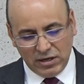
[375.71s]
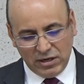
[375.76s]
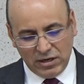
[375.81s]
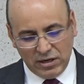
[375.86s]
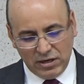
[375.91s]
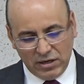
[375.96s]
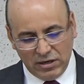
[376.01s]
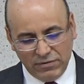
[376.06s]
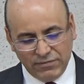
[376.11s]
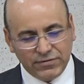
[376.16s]

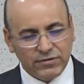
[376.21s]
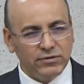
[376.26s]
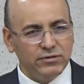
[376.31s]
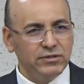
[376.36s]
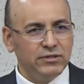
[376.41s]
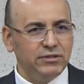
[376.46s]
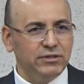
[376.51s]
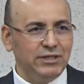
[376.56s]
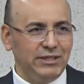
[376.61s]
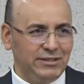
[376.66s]
Uh, of
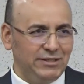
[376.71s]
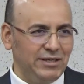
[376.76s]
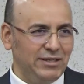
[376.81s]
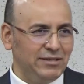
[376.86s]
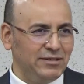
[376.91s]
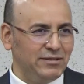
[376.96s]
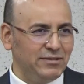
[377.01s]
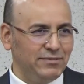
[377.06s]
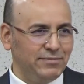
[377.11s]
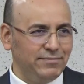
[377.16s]
course, these
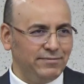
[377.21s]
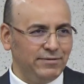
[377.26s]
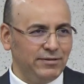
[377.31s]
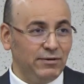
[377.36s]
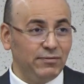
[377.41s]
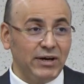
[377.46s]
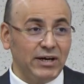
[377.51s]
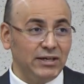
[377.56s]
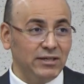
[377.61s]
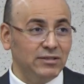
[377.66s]
days, no
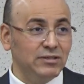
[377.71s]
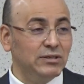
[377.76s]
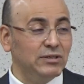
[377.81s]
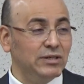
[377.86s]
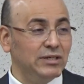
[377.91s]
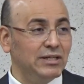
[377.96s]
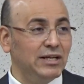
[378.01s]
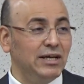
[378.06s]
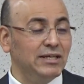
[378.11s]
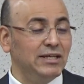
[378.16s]
one is
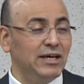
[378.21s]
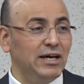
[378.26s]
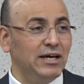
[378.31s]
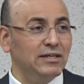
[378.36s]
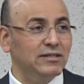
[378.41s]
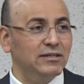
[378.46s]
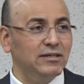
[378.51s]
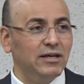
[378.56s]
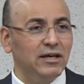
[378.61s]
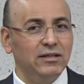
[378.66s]
doing like
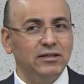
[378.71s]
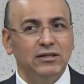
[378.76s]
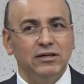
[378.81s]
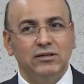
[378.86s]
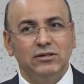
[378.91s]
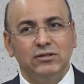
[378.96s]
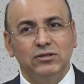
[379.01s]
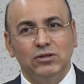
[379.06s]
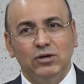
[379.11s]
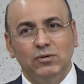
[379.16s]
that, and
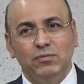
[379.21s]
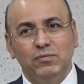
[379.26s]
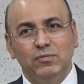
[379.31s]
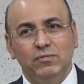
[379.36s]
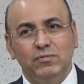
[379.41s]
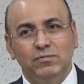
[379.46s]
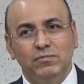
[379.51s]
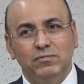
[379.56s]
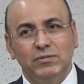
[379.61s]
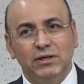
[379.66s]
there's no
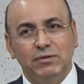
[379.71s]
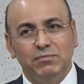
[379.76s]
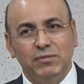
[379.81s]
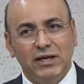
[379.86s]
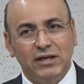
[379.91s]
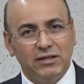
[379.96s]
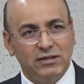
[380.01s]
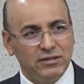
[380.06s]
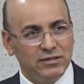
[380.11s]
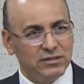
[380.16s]
brick
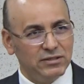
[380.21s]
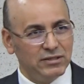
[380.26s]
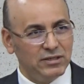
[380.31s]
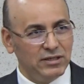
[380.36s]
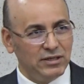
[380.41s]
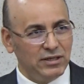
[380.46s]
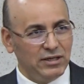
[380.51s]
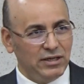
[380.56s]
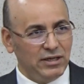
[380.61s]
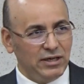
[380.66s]
makers
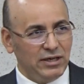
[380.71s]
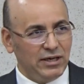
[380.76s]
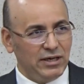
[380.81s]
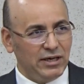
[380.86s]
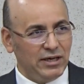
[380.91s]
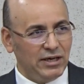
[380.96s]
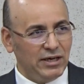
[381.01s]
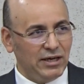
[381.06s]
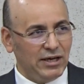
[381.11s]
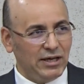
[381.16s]
uh,
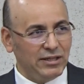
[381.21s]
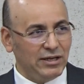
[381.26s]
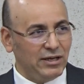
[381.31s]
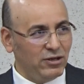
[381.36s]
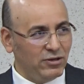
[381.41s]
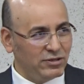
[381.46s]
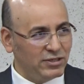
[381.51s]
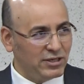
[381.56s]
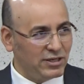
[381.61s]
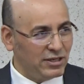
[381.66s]

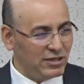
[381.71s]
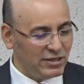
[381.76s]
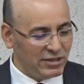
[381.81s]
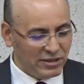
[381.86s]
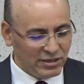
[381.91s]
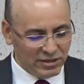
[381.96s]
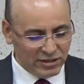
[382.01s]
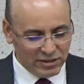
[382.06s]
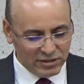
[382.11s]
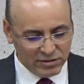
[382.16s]

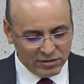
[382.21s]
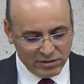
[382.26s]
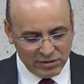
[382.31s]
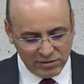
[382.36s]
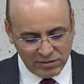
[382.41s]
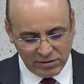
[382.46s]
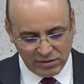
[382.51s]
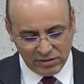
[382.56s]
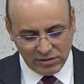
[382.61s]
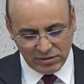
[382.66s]
analogically in,
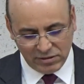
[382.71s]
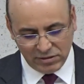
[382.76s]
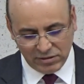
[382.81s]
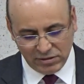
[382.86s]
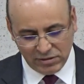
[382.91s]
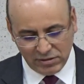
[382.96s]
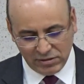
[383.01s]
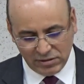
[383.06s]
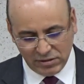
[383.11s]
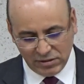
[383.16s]
in,
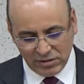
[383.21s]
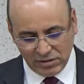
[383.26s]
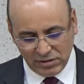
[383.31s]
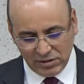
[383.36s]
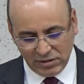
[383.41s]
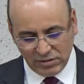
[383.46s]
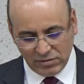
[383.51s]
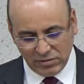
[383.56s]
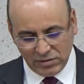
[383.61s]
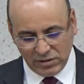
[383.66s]
in,
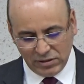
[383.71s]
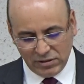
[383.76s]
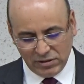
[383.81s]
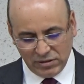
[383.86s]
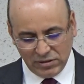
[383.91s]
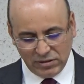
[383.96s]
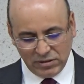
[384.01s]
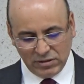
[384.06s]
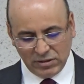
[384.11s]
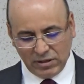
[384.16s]

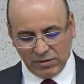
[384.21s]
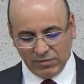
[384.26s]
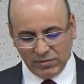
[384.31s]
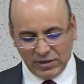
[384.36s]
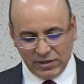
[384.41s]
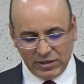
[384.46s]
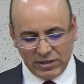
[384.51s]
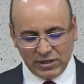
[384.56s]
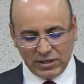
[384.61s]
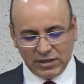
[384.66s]
in
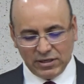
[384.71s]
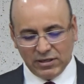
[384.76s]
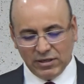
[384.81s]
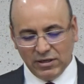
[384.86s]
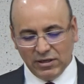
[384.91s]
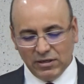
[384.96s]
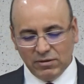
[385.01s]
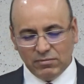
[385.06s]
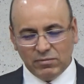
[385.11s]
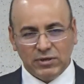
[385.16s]
America
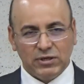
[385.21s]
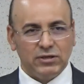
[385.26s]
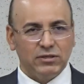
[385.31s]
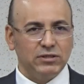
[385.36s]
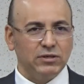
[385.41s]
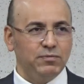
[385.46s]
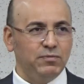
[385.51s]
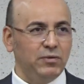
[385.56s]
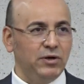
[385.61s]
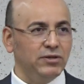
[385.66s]
because
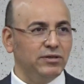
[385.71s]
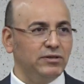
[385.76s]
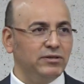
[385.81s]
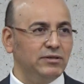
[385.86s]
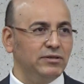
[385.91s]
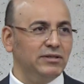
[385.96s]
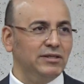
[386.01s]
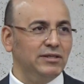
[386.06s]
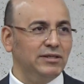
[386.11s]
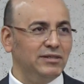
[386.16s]
of modern